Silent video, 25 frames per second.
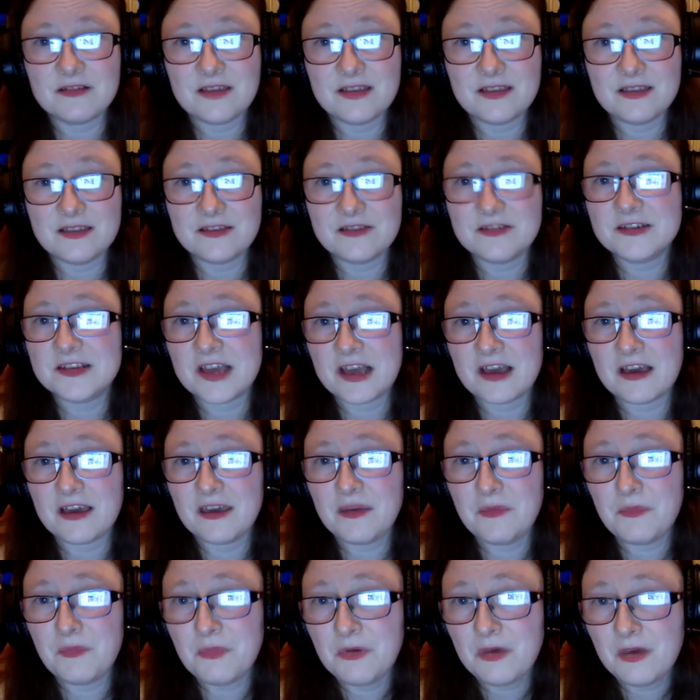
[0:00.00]
in their
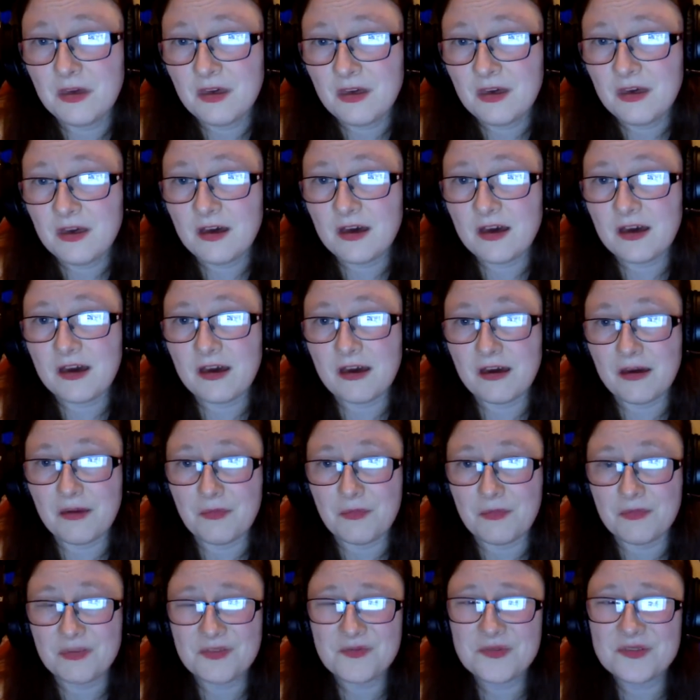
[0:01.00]
time.
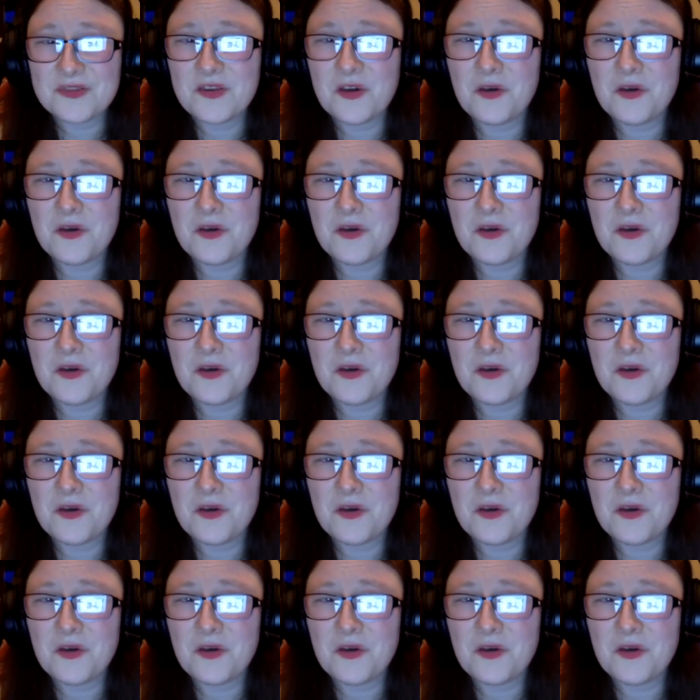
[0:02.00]
Um, so